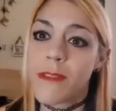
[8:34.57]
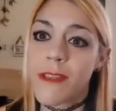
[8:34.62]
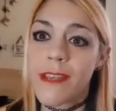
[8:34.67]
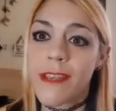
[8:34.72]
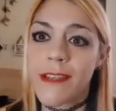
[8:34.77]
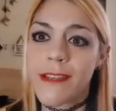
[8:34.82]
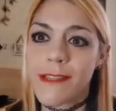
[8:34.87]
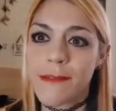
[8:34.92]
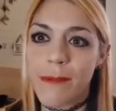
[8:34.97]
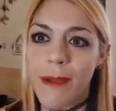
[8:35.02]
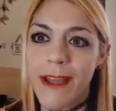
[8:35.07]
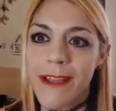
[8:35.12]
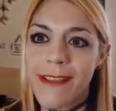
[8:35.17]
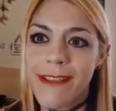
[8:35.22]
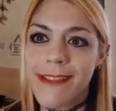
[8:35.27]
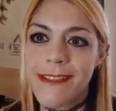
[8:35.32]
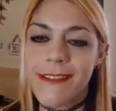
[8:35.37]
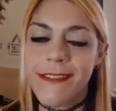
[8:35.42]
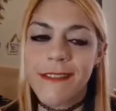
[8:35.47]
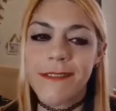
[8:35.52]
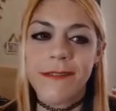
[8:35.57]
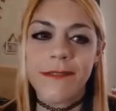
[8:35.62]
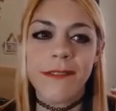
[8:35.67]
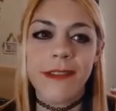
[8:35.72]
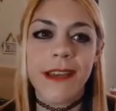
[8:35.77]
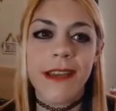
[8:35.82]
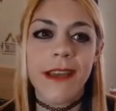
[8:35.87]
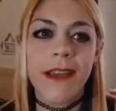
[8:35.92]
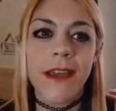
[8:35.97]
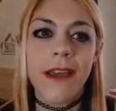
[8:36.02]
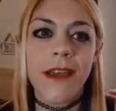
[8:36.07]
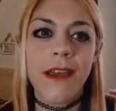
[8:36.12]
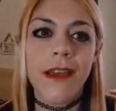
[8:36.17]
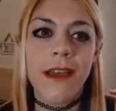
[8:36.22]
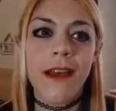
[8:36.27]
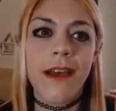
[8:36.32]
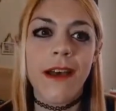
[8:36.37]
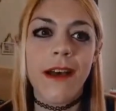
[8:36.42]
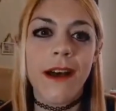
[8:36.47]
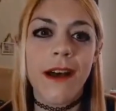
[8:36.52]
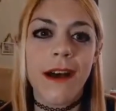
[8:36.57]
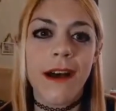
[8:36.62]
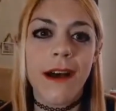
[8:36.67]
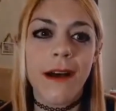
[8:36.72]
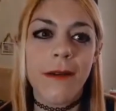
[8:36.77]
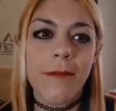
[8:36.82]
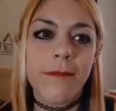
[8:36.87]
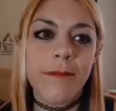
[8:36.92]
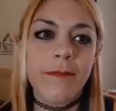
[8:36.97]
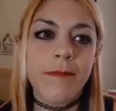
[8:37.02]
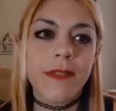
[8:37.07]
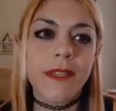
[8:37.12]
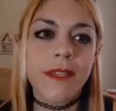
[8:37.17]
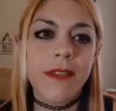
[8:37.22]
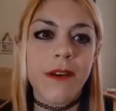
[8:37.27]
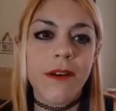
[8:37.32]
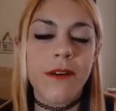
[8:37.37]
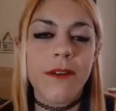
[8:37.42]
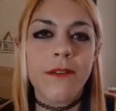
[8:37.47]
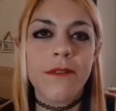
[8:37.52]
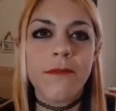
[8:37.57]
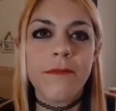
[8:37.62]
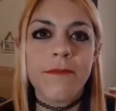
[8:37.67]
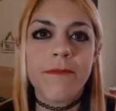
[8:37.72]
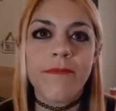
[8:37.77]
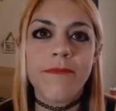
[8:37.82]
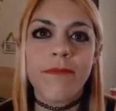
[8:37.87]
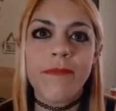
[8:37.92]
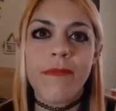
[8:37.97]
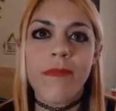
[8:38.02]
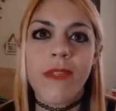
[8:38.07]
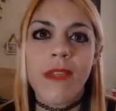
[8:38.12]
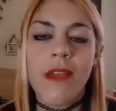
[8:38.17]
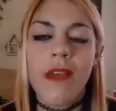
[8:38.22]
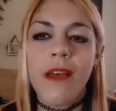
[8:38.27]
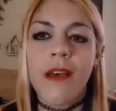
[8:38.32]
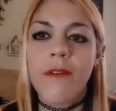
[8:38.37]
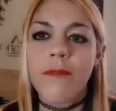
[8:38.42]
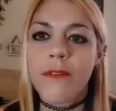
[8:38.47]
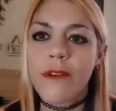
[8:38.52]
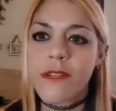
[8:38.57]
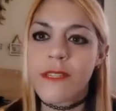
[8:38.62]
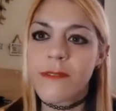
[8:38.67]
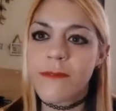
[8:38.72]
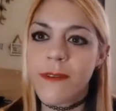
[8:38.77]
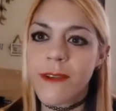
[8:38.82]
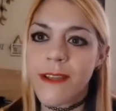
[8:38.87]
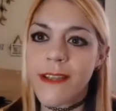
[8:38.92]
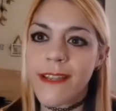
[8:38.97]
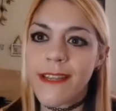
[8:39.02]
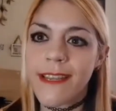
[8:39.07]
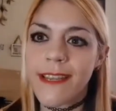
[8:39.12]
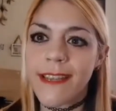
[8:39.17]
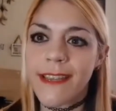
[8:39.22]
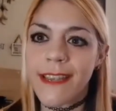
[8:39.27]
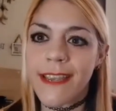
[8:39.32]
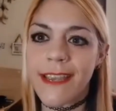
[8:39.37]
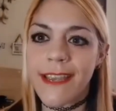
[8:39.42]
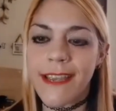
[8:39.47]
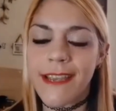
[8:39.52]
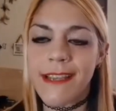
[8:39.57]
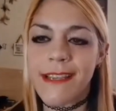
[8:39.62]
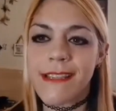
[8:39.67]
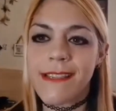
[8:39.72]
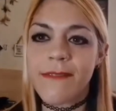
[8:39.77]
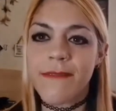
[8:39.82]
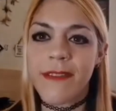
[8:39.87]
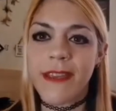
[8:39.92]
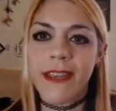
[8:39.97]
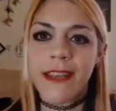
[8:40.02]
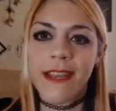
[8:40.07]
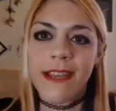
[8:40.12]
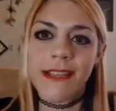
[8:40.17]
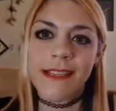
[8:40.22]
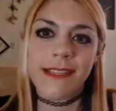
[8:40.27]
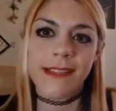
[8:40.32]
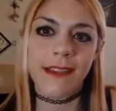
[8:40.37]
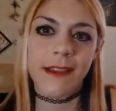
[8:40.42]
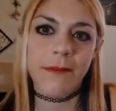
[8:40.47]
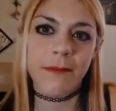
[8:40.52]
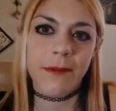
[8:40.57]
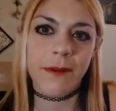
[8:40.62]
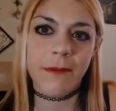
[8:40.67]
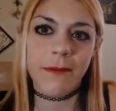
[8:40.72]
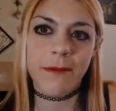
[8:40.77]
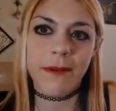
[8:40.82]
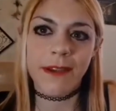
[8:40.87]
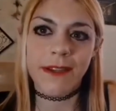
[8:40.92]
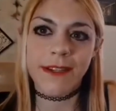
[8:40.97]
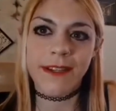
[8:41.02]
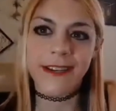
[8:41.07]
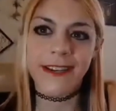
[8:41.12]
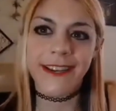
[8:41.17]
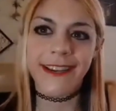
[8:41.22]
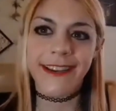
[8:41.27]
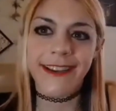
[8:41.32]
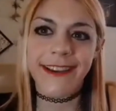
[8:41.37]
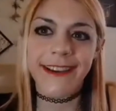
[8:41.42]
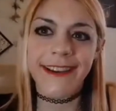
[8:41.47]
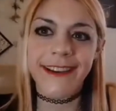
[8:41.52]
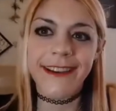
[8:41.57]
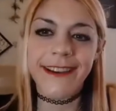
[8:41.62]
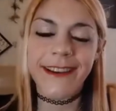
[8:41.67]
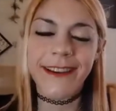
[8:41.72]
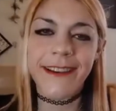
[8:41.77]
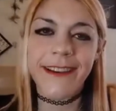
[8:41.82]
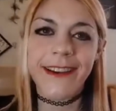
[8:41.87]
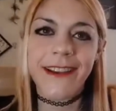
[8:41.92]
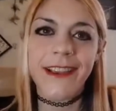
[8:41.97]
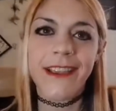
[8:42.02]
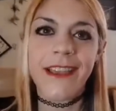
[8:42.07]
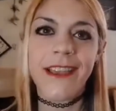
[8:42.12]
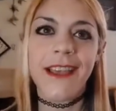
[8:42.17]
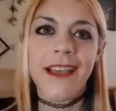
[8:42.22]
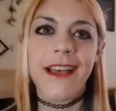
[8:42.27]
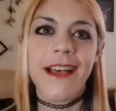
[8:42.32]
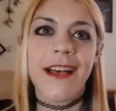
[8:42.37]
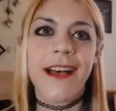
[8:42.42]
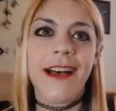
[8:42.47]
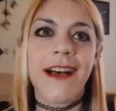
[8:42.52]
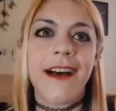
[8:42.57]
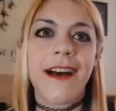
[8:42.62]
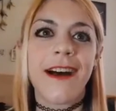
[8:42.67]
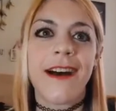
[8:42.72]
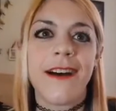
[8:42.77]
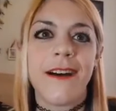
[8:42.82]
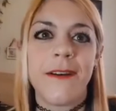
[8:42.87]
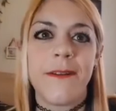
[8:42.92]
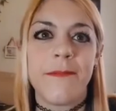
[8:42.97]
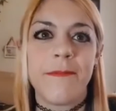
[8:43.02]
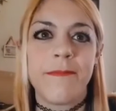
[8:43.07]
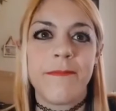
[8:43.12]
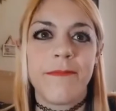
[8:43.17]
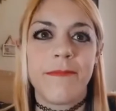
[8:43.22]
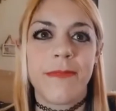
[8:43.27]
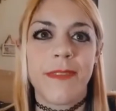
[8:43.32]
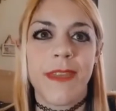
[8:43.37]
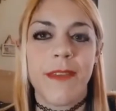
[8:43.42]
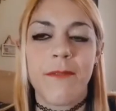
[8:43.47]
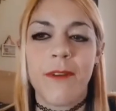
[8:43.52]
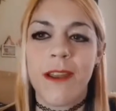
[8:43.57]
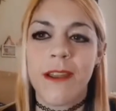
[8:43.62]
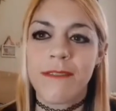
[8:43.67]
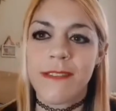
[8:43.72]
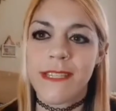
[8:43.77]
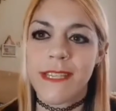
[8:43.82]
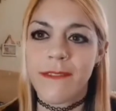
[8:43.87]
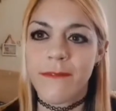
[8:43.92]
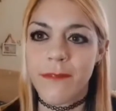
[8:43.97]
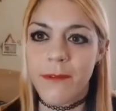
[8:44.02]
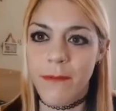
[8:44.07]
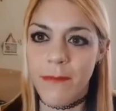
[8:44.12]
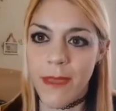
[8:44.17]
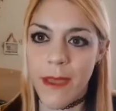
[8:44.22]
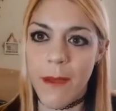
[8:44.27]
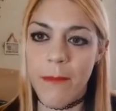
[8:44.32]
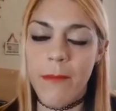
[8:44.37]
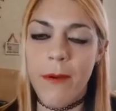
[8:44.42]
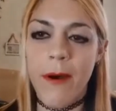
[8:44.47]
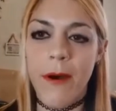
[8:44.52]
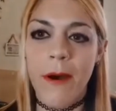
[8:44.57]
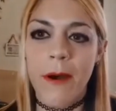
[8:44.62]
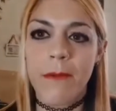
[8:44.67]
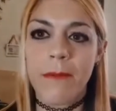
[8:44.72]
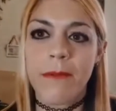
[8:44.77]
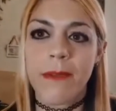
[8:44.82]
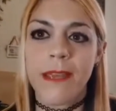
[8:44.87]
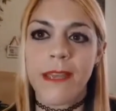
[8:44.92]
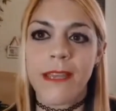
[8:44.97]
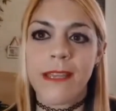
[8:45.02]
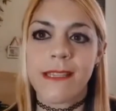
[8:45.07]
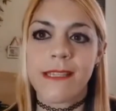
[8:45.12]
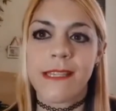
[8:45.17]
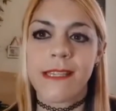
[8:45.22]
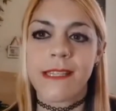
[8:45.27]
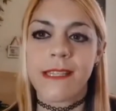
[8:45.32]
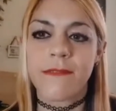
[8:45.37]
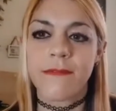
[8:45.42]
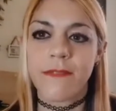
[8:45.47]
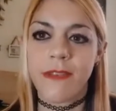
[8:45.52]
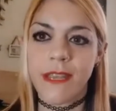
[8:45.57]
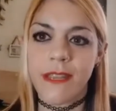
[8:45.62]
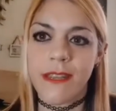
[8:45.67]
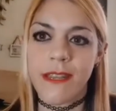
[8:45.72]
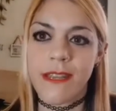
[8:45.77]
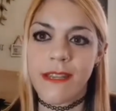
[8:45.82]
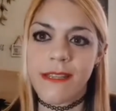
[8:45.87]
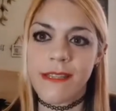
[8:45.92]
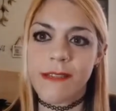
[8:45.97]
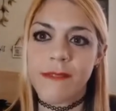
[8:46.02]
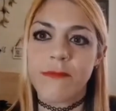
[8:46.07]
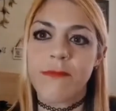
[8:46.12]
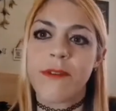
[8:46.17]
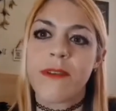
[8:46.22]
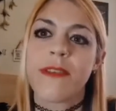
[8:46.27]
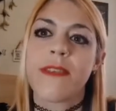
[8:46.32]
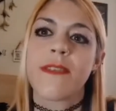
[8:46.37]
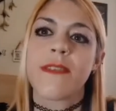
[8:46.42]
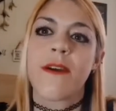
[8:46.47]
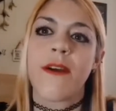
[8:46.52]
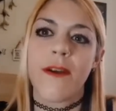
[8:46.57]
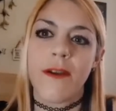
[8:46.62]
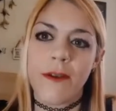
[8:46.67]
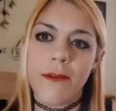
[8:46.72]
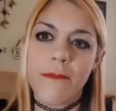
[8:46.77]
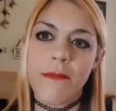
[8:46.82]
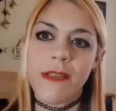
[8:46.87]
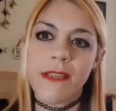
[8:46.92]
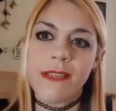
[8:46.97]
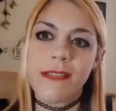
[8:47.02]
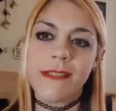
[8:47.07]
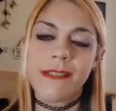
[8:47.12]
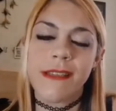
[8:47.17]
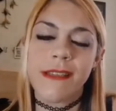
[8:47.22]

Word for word: expensive. Um, so, first one is Venus. I'm going to put a picture here. Um, and what I've seen from that pop is it's Venus with Artemis.